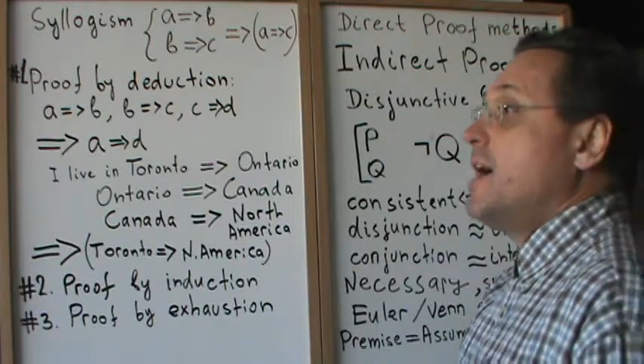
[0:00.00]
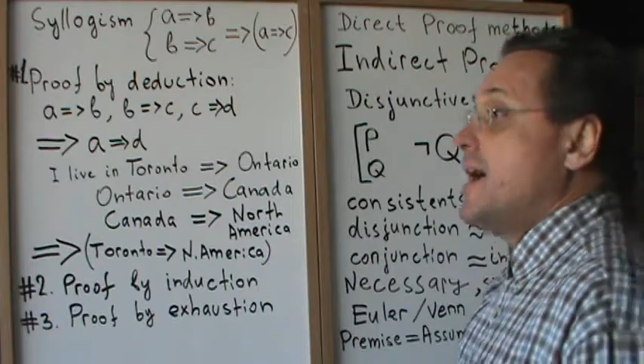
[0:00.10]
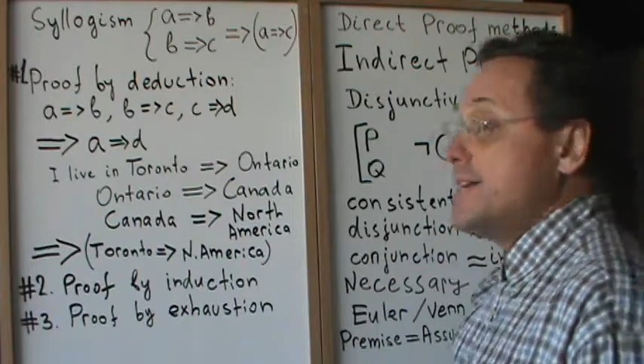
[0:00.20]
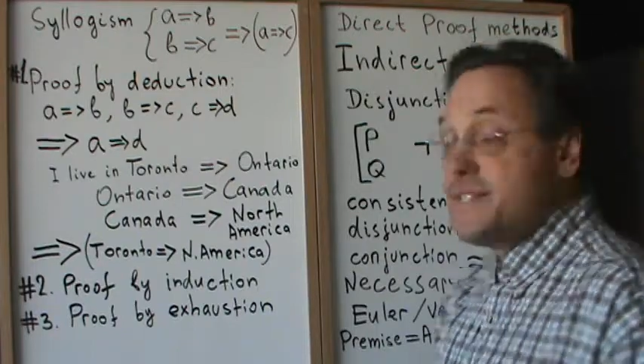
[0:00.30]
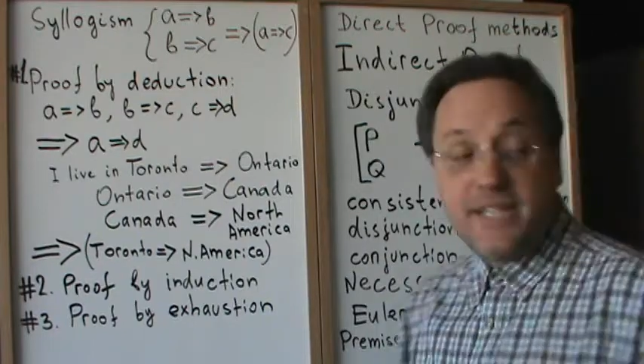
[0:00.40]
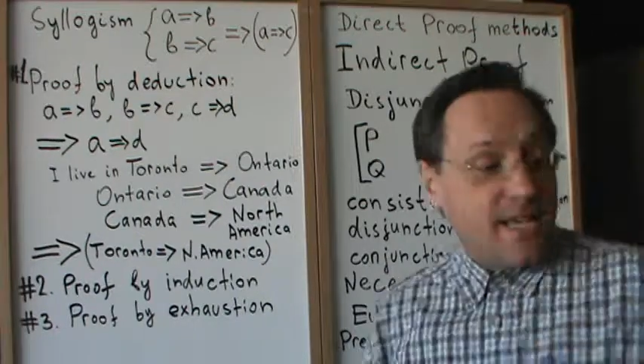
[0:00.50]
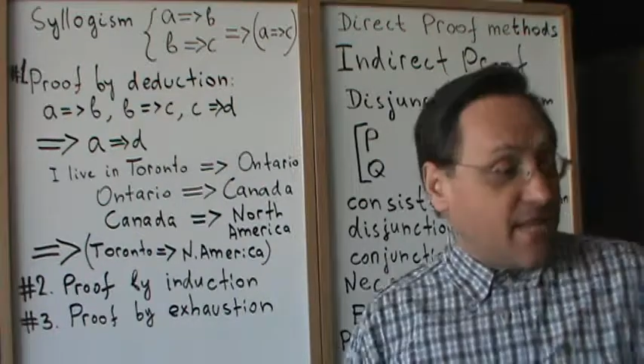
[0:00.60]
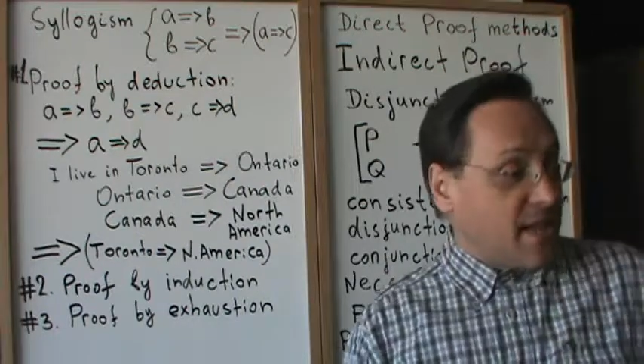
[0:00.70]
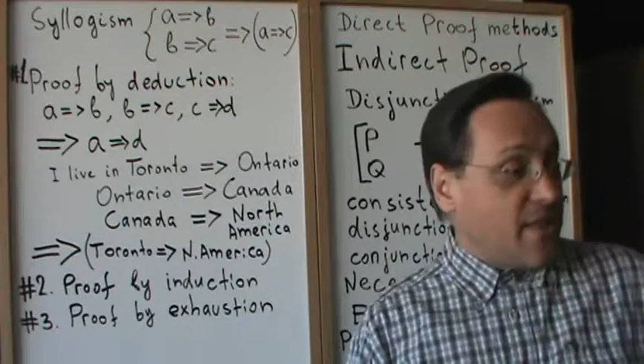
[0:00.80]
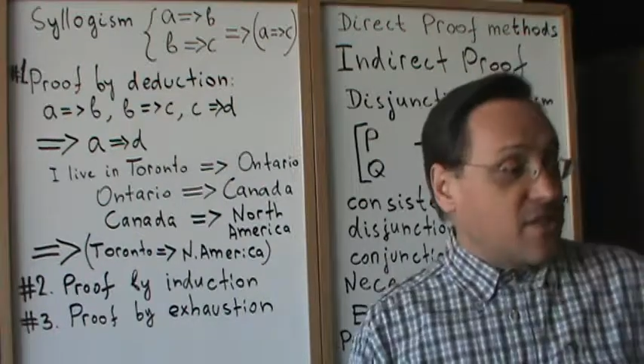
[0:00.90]
I see
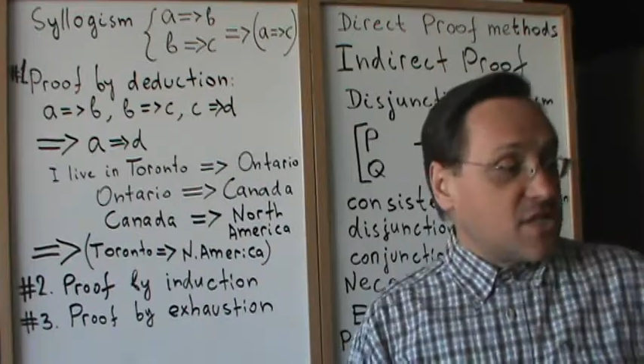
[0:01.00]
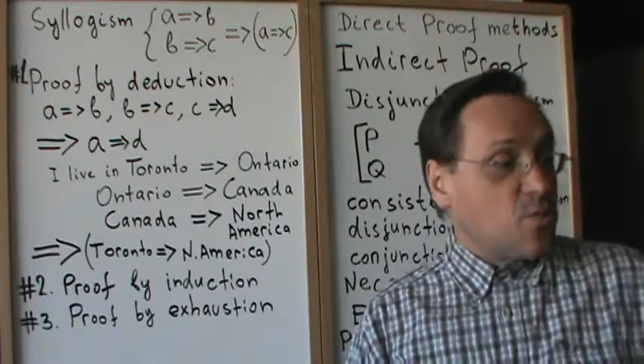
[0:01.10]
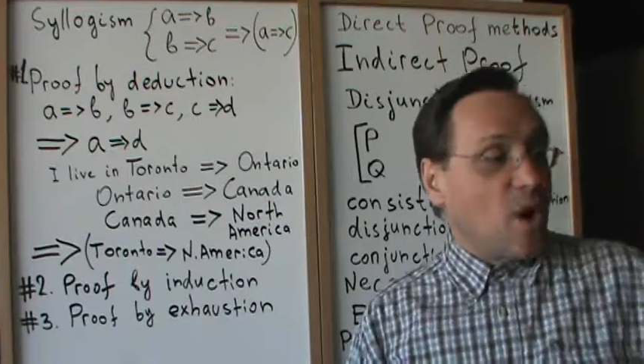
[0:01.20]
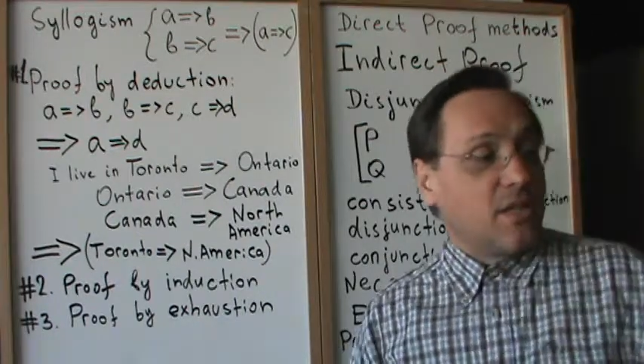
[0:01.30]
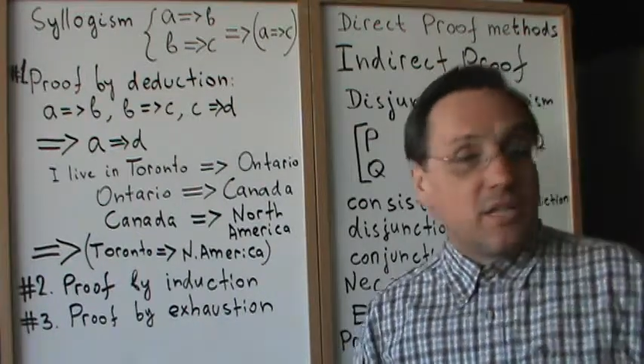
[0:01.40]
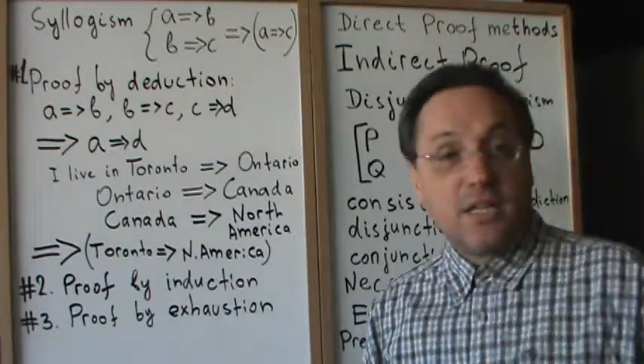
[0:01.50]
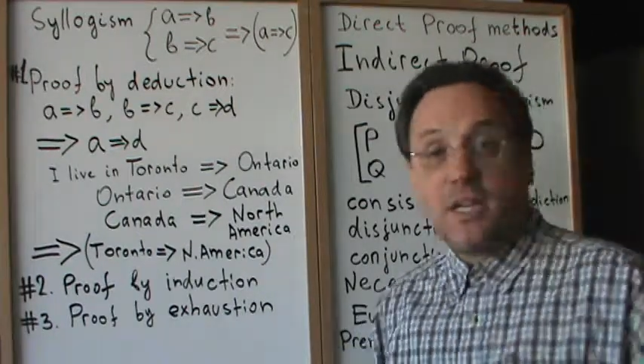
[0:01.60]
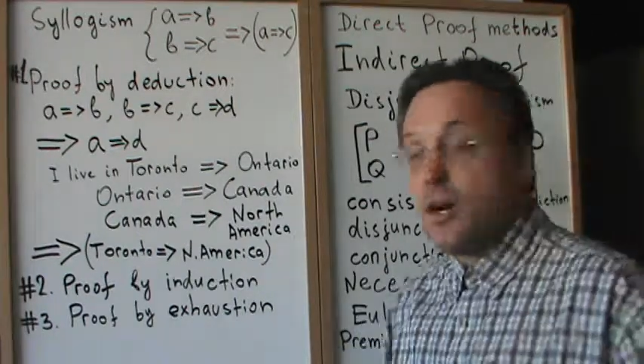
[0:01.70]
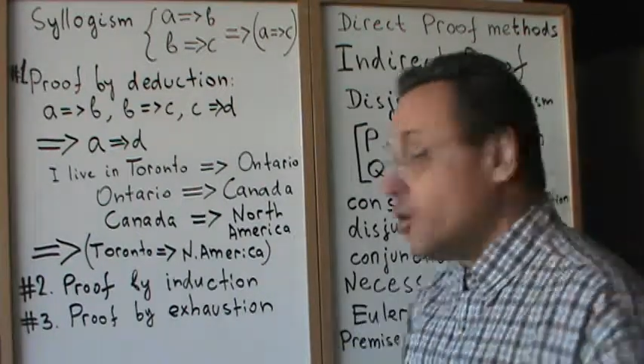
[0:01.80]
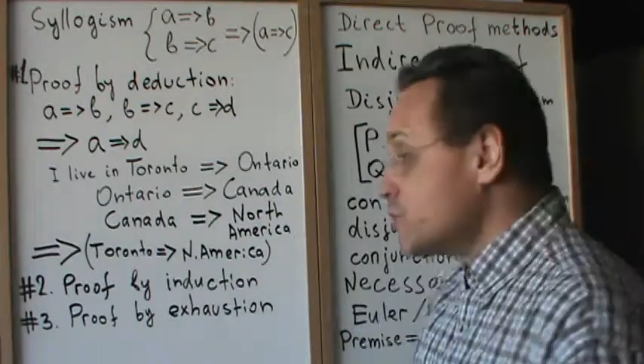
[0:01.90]
another swan,
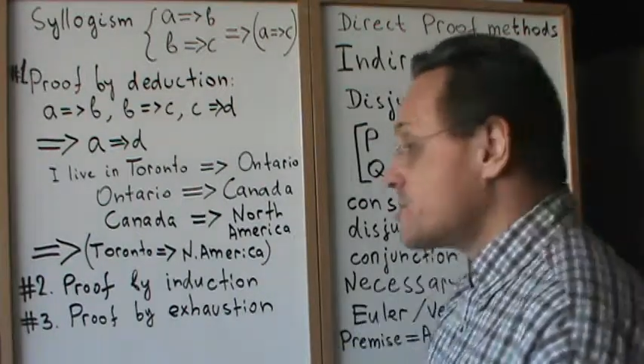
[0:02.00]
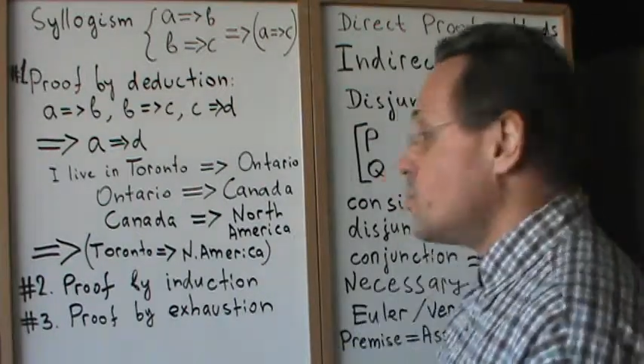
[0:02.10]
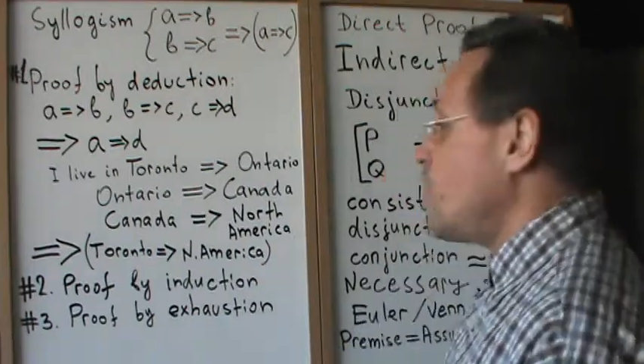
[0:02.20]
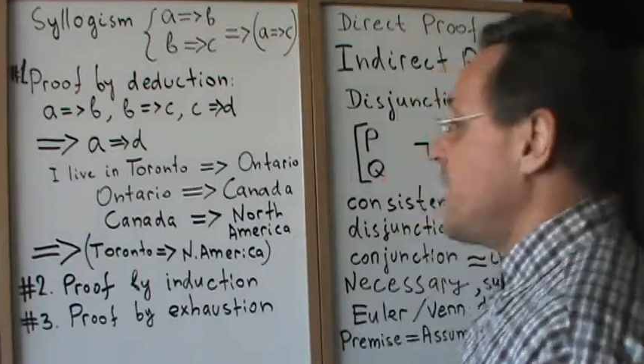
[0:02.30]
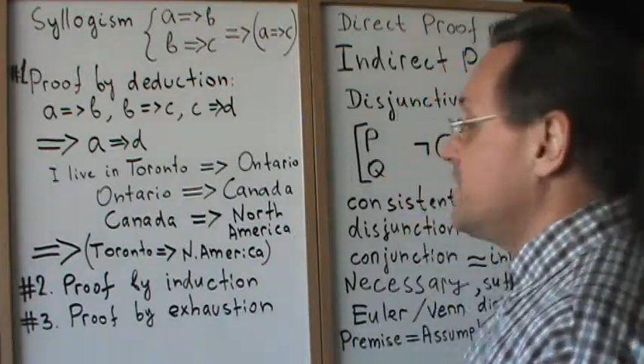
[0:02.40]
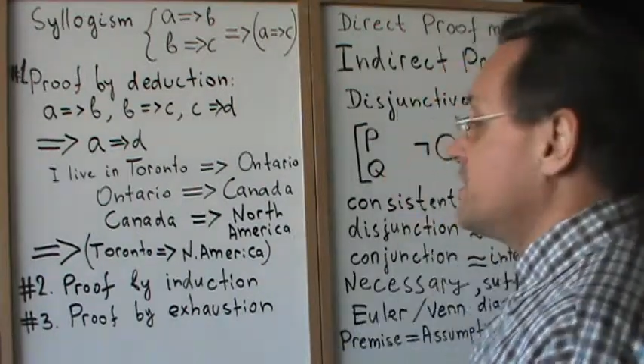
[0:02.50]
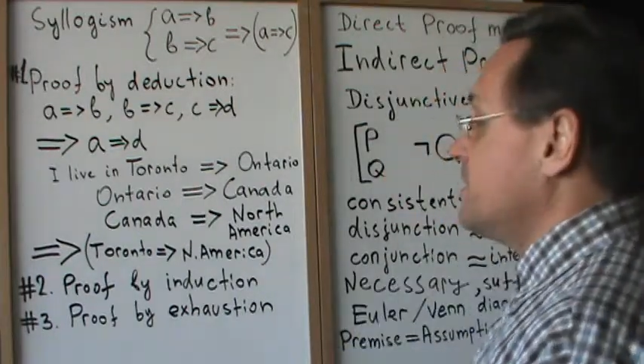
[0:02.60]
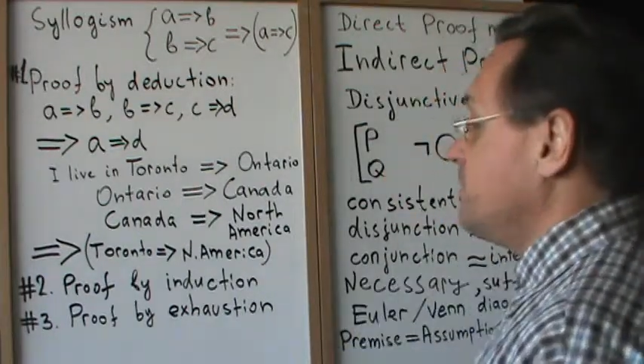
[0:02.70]
also white.